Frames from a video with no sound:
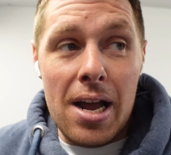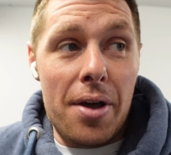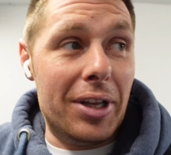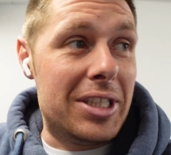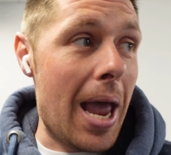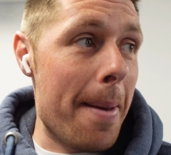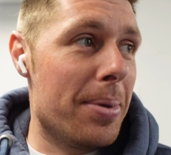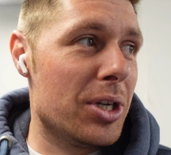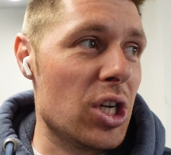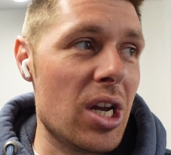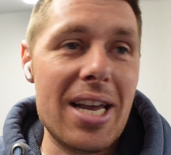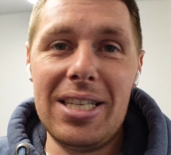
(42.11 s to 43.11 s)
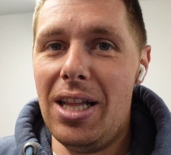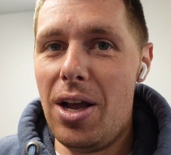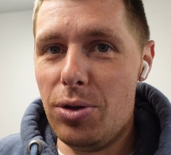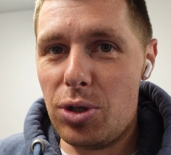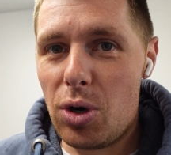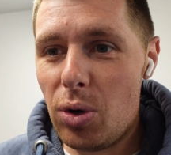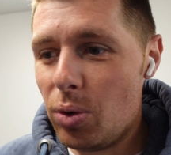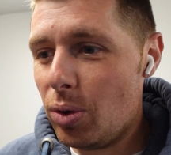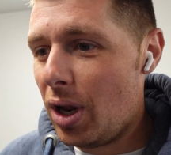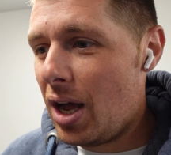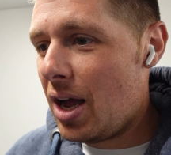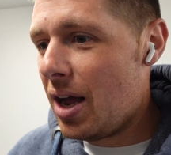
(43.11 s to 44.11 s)
The temperature is loads
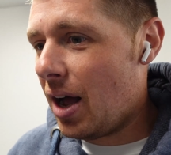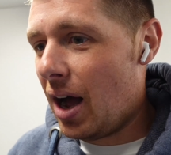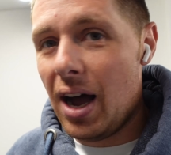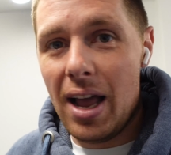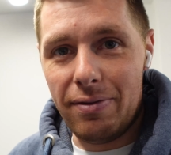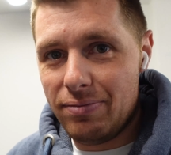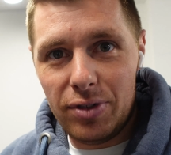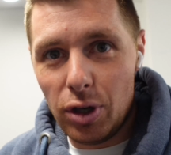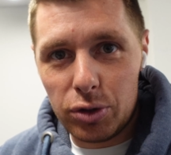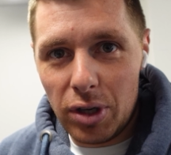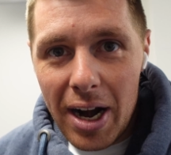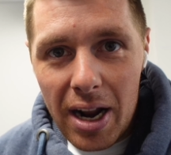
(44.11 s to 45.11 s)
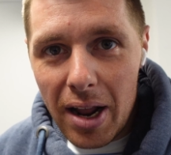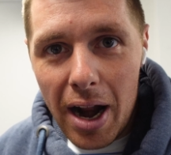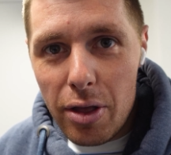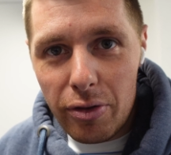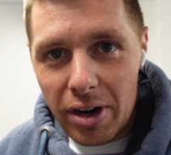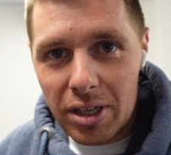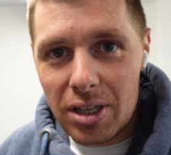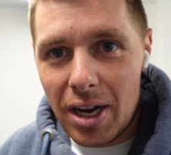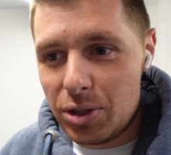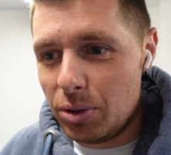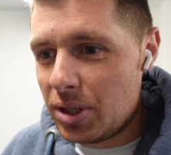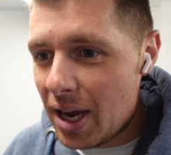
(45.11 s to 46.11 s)
cooler. I have not done any other
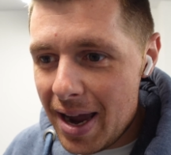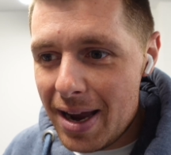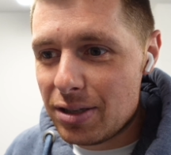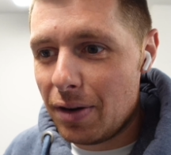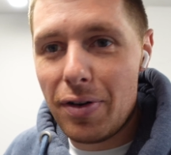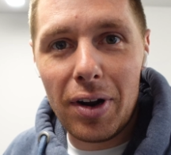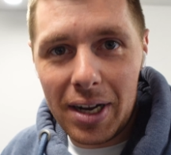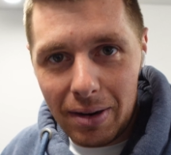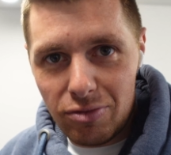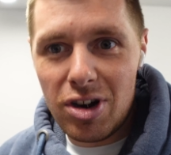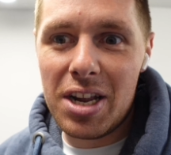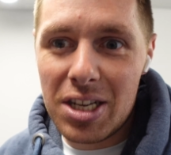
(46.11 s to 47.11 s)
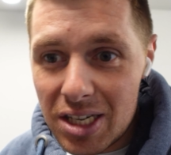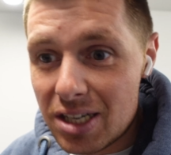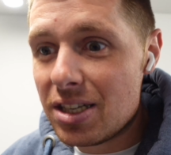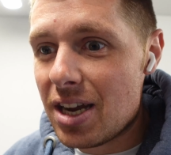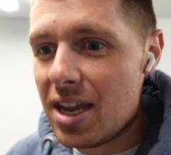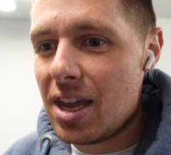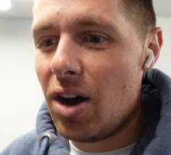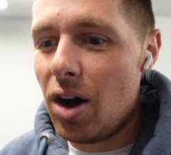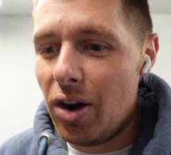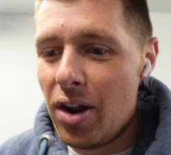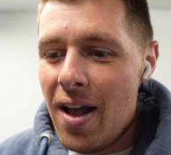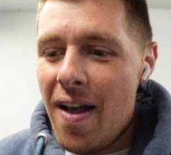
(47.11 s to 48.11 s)
exercise all day, so I feel like I'm ready to take it
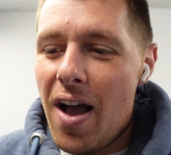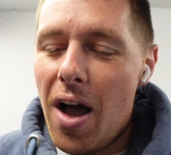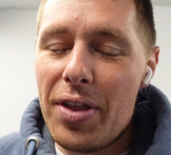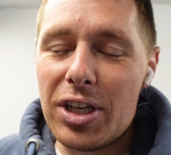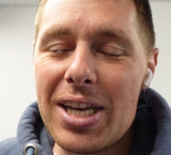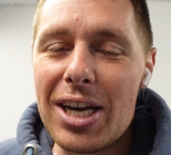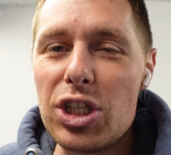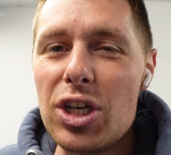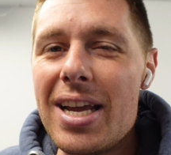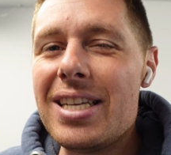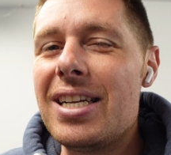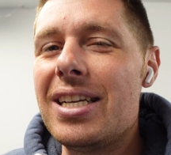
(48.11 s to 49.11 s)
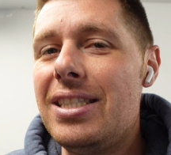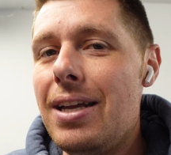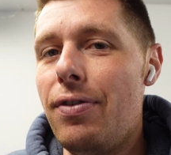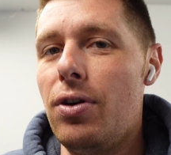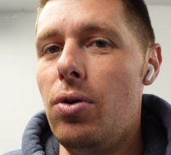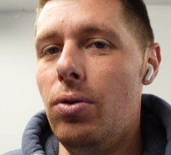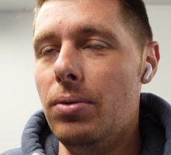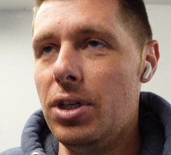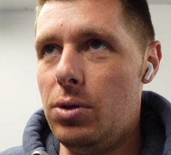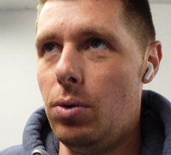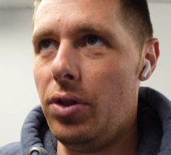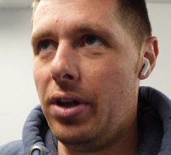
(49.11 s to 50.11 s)
on, and the session isn't as difficult
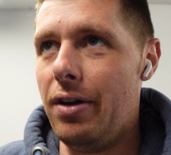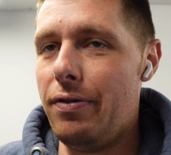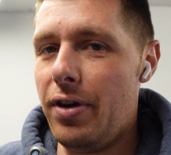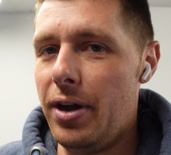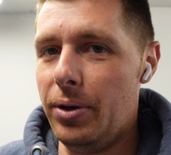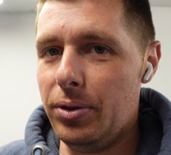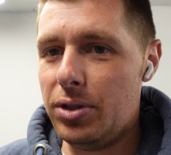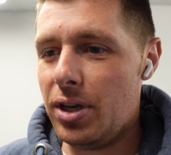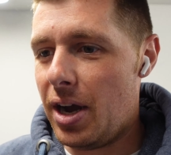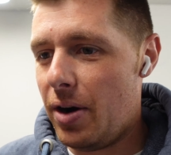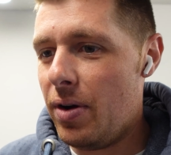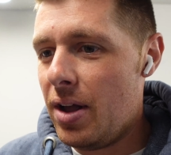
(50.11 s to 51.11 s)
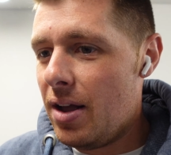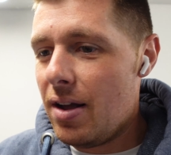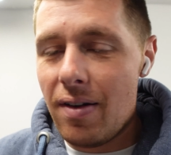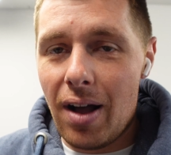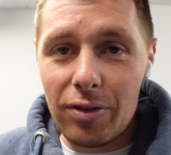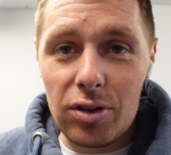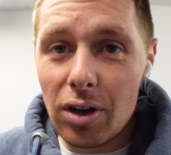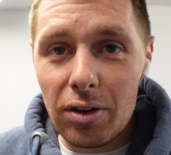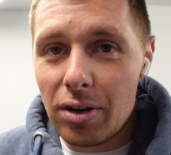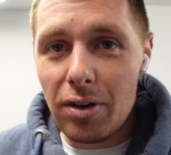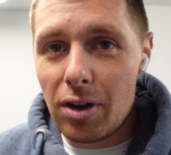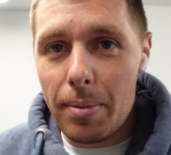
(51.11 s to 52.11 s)
as the one that I failed. So I've
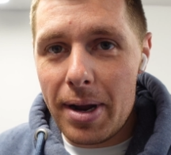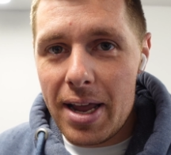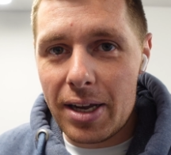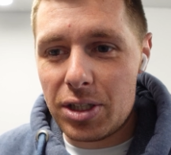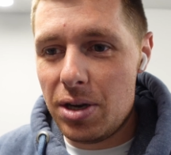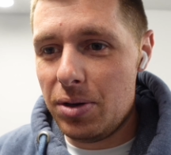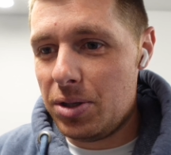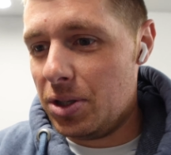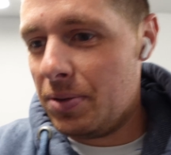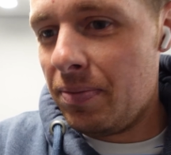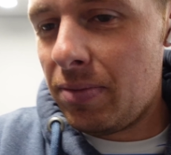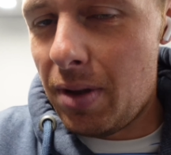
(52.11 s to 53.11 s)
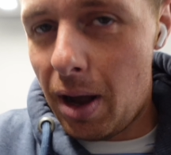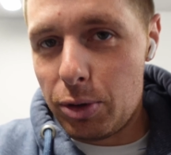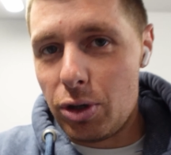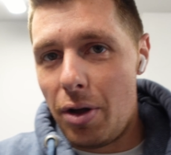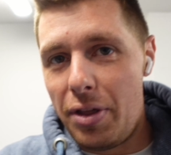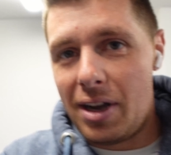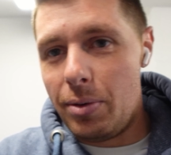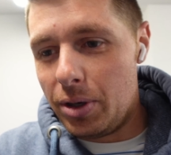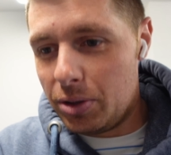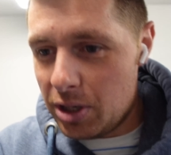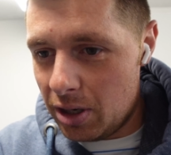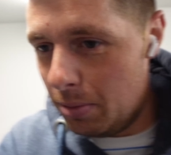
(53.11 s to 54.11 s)
not got many excuses. I'm sure I'll think of 1 or
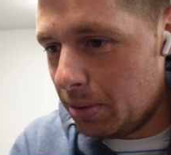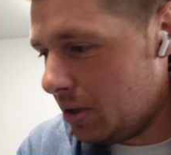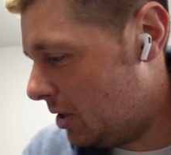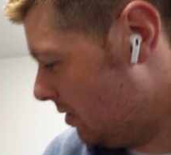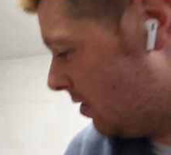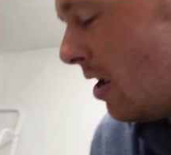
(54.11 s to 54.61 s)
2, but you know.